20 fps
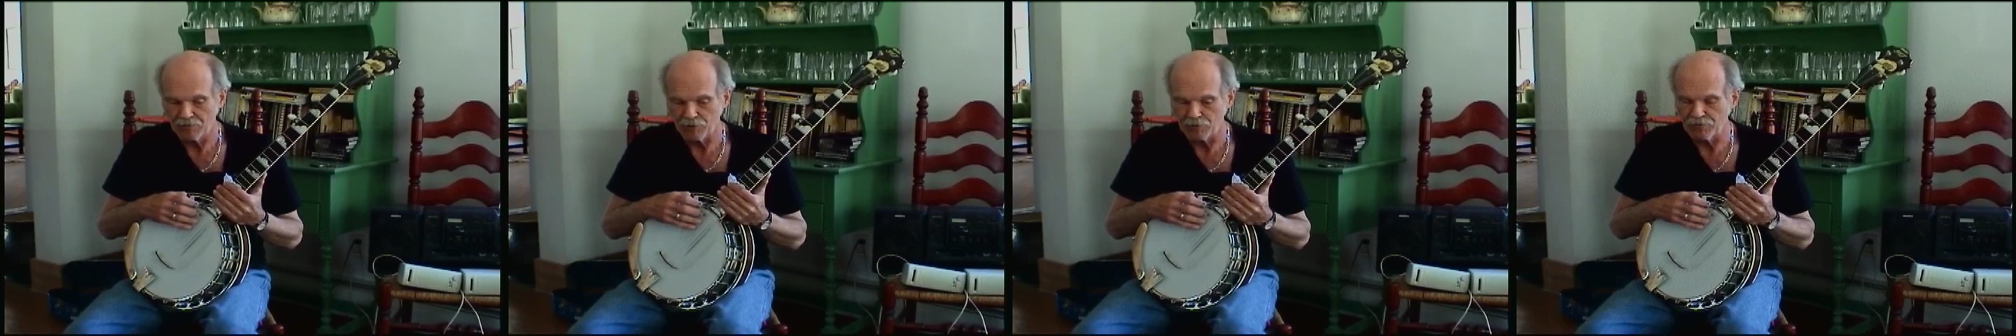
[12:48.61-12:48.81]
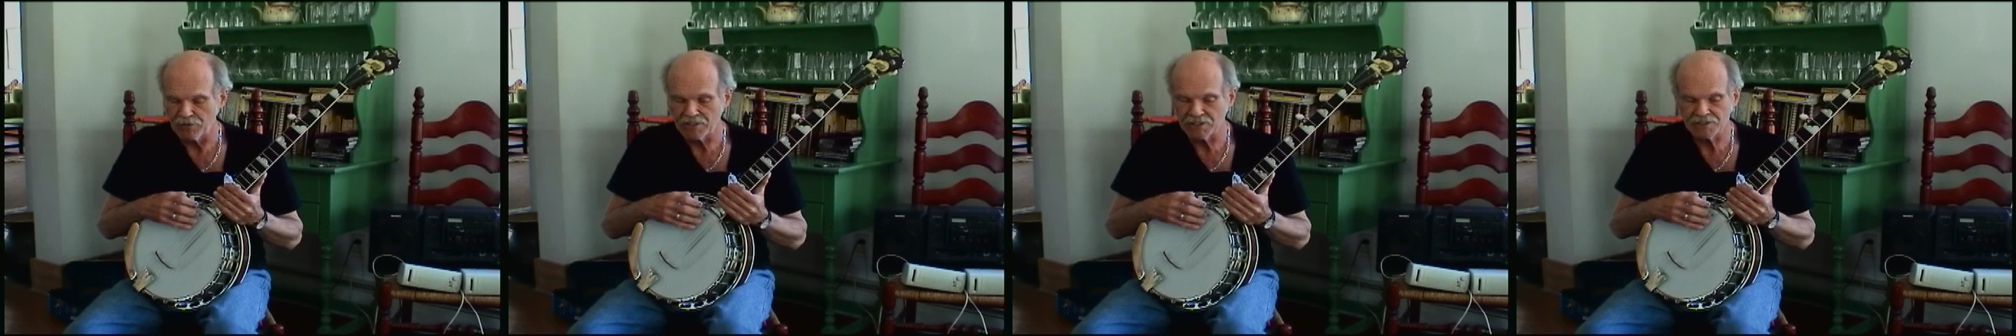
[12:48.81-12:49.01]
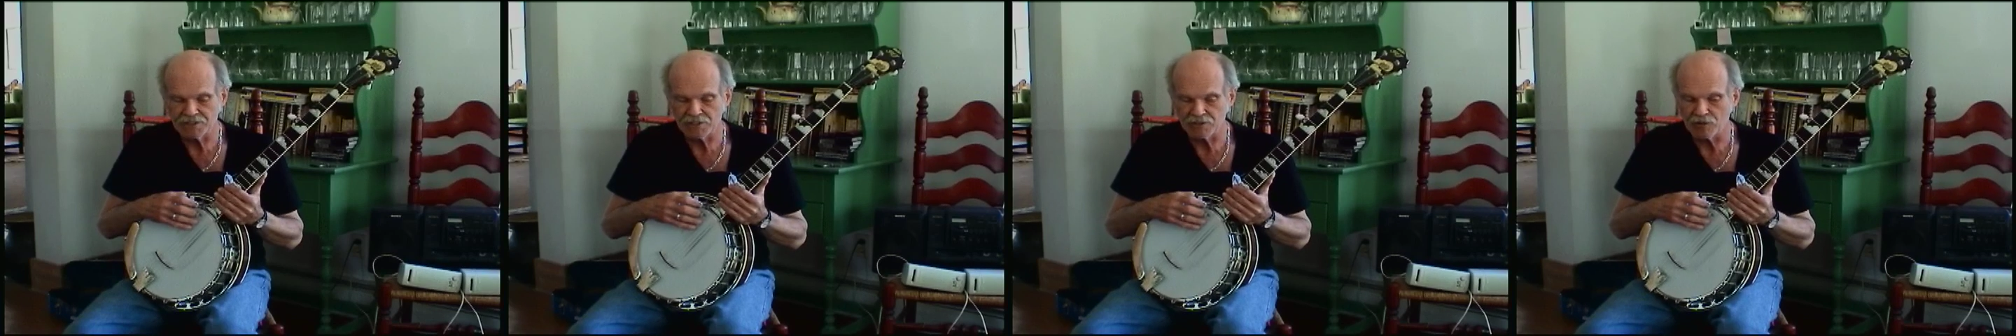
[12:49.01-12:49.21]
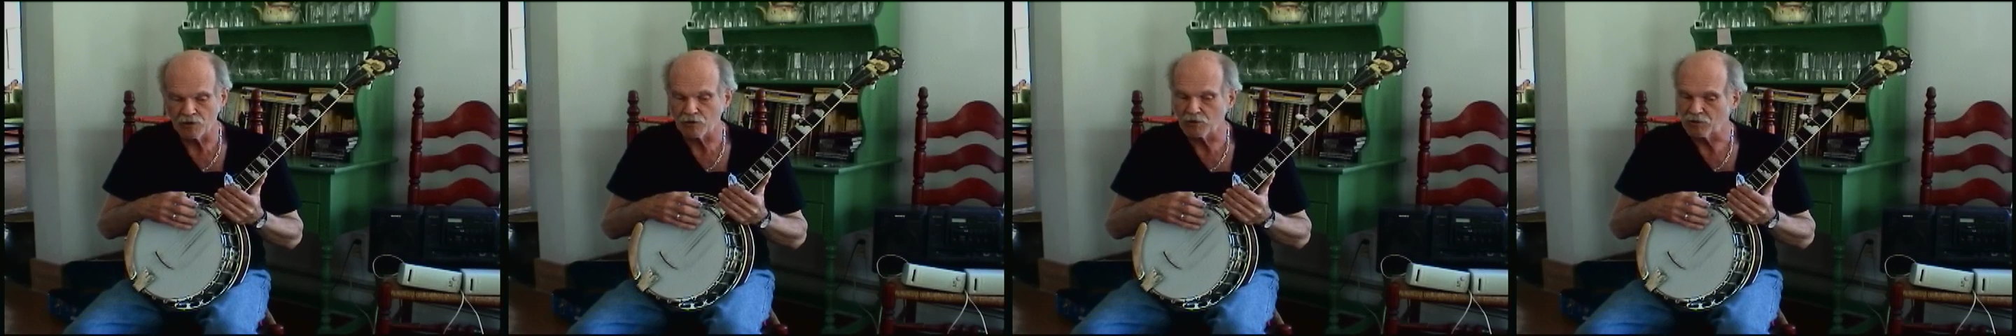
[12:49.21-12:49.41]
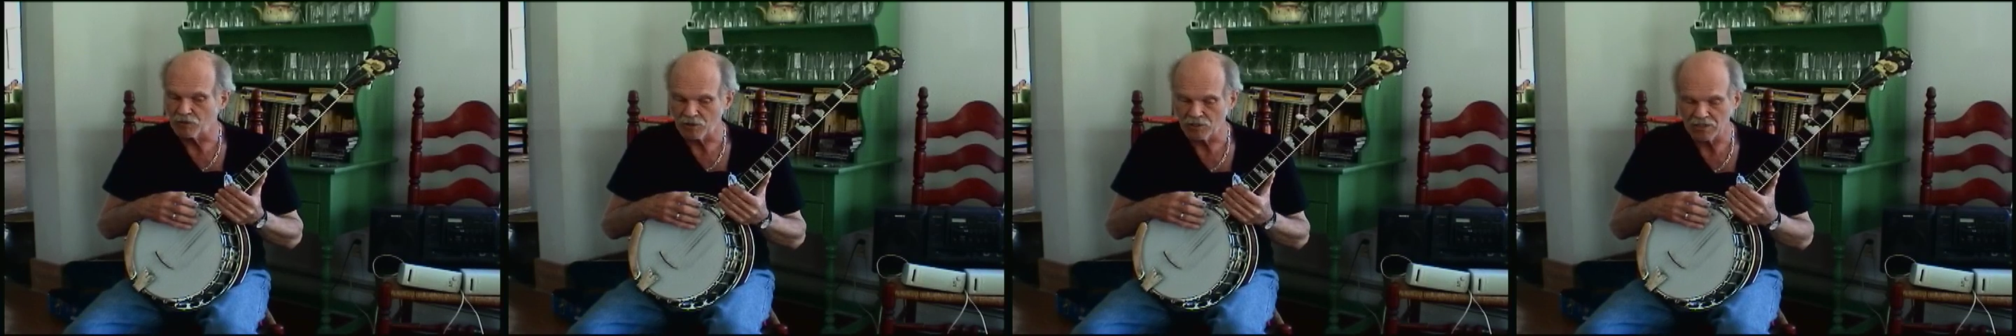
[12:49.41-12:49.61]
for a visit
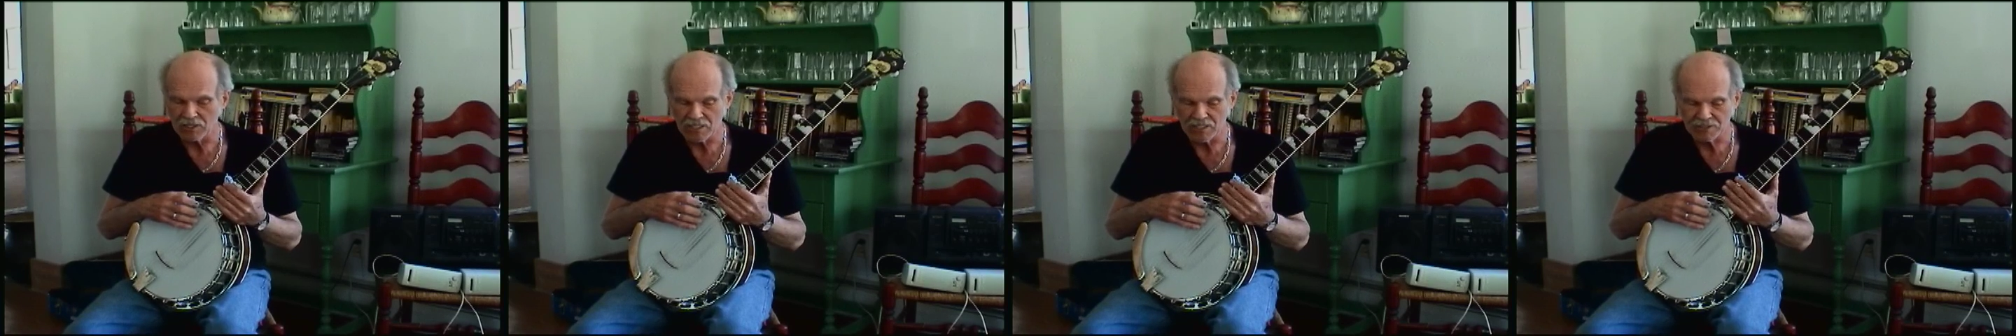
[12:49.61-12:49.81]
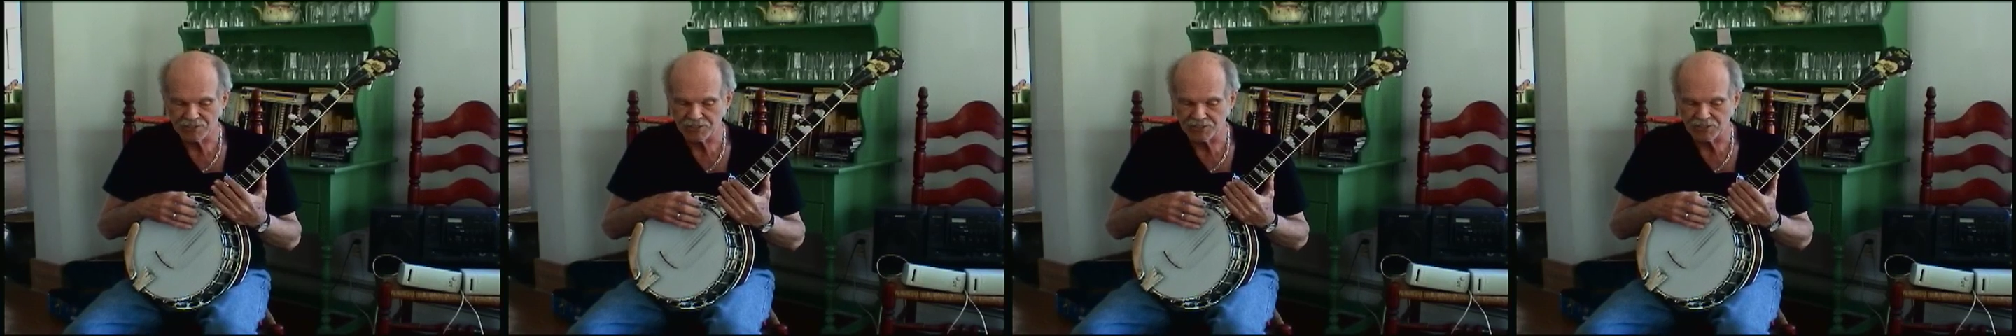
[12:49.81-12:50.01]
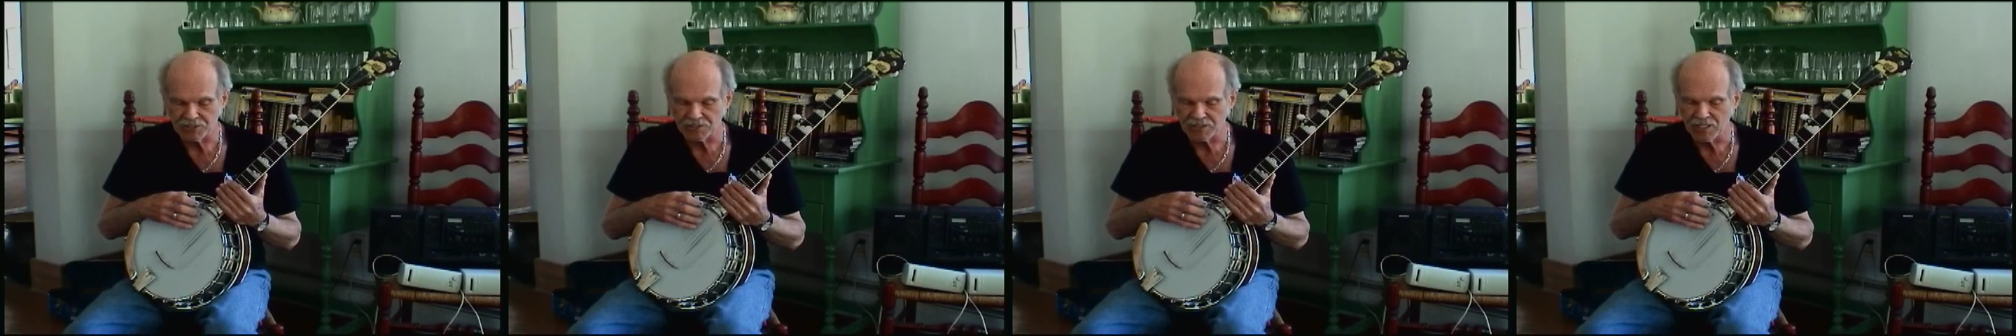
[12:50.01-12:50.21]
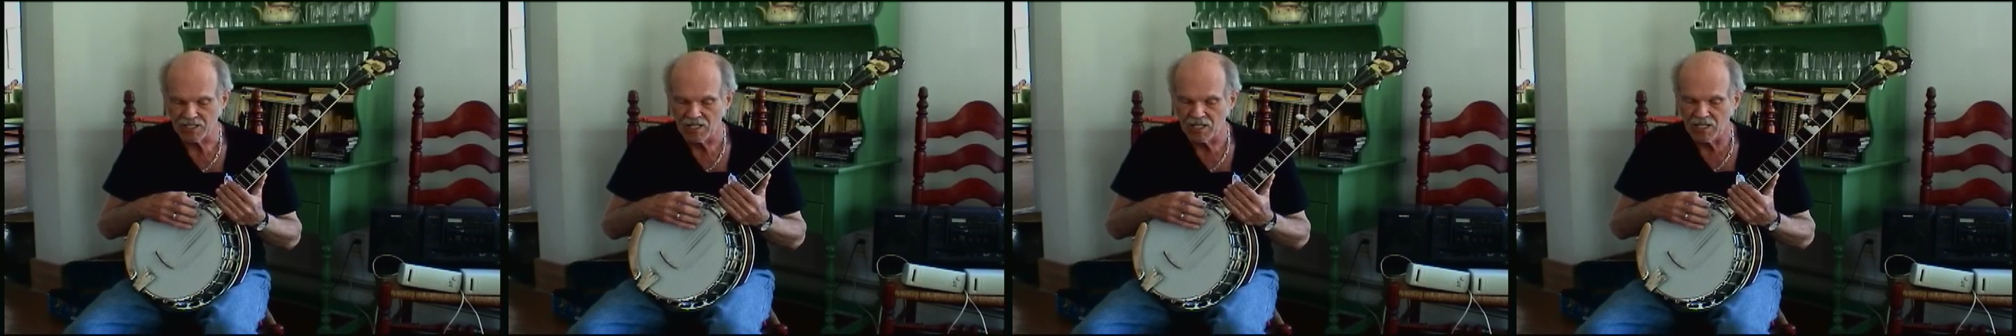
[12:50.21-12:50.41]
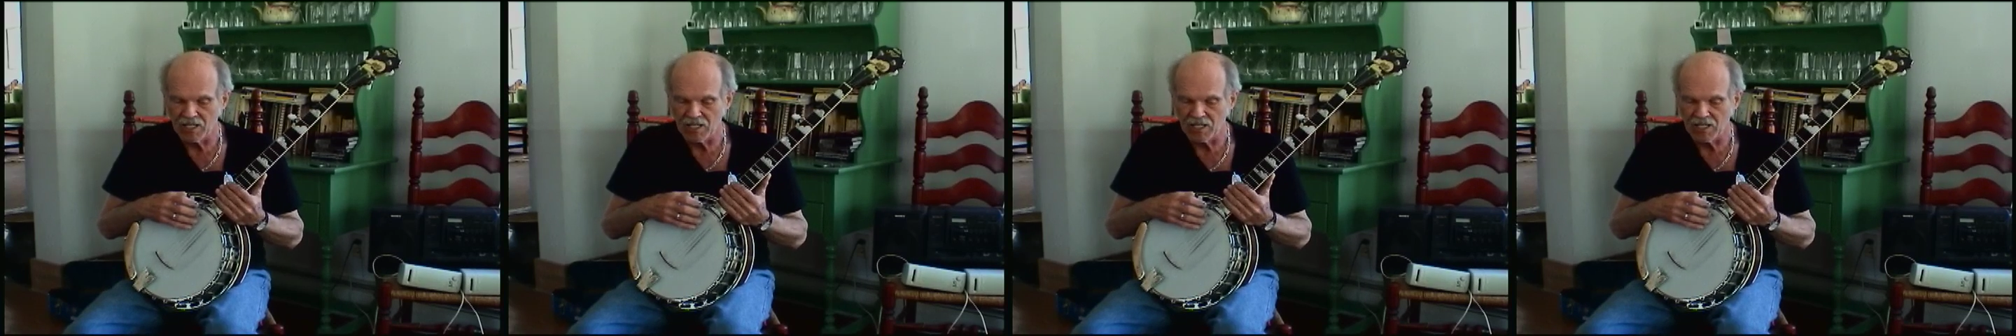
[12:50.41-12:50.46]
or a lesson.